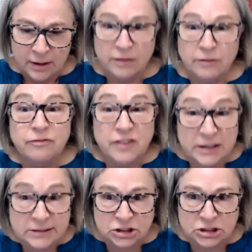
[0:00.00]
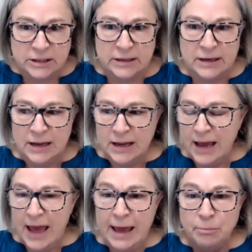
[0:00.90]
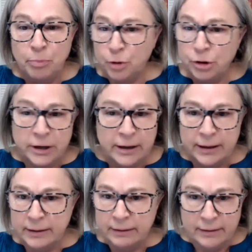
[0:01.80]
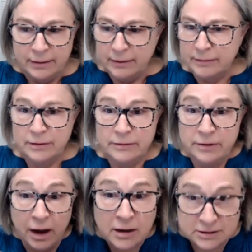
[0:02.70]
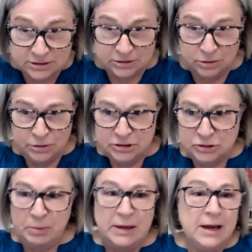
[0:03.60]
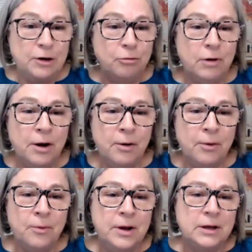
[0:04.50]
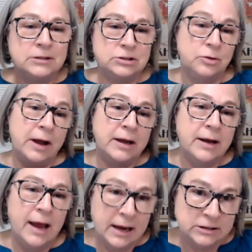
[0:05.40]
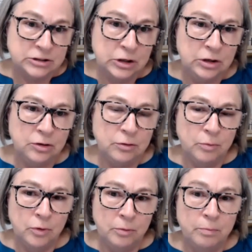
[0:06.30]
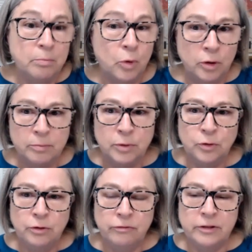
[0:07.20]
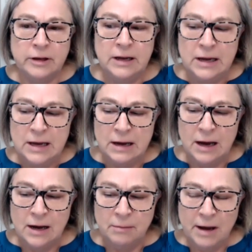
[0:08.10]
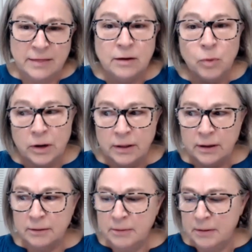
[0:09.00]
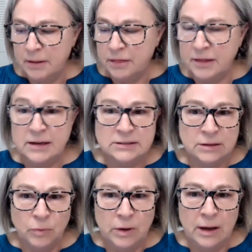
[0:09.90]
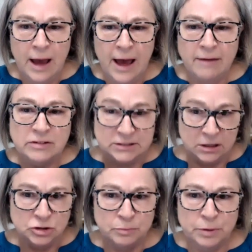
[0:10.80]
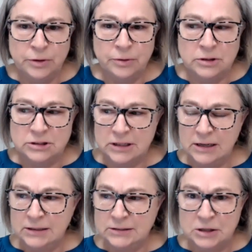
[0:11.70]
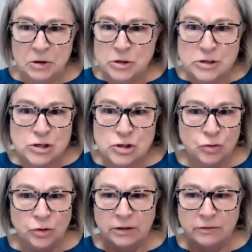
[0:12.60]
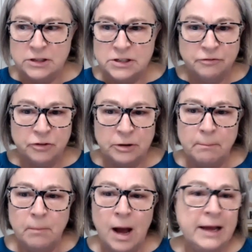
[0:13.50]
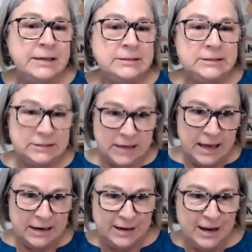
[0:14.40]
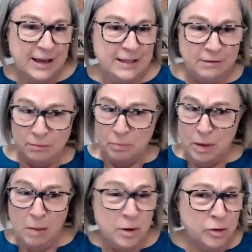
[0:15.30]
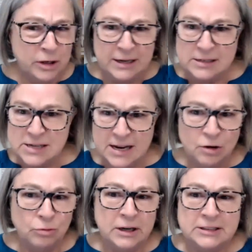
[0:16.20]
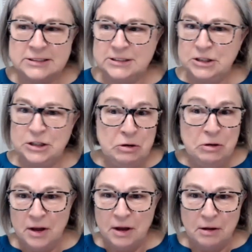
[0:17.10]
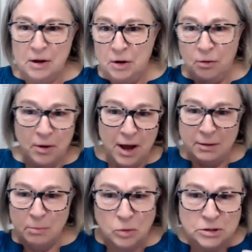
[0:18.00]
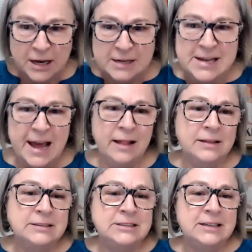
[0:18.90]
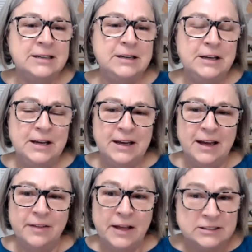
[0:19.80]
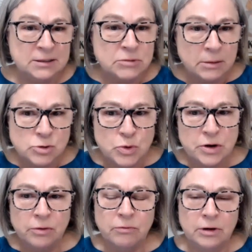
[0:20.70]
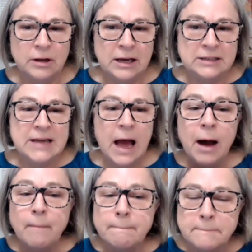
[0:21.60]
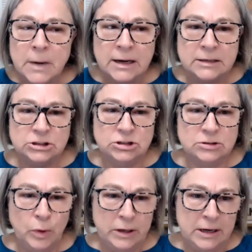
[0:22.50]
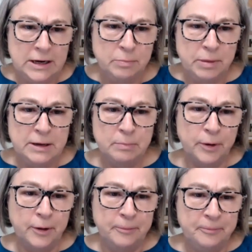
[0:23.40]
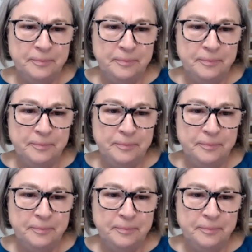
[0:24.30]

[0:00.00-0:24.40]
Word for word: the vision and put in the ducks, so to speak, in a row, so I could execute more, more beautifully. Um, I think one of the things that we have as entrepreneurs is sort of a different mindset, the ability to take risks and, you know, kind of multi-talented, that sometimes we don't realize how much we need people.